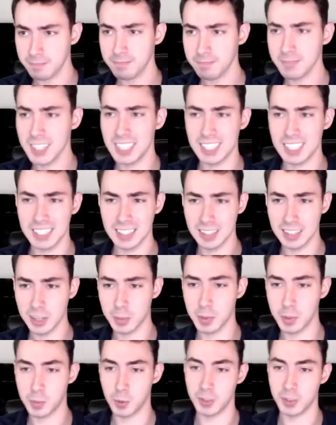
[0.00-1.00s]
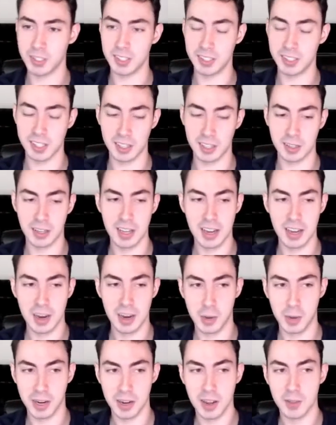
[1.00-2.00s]
a little bit more detail,
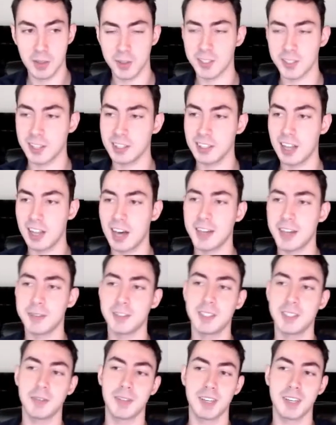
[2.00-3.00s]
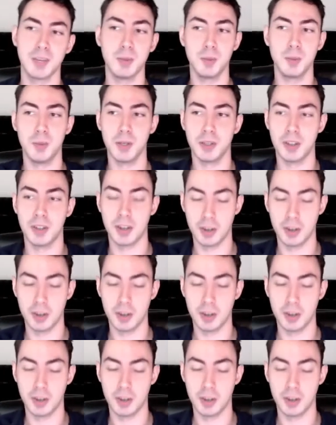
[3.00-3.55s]
but there's a lot of stuff that can be built on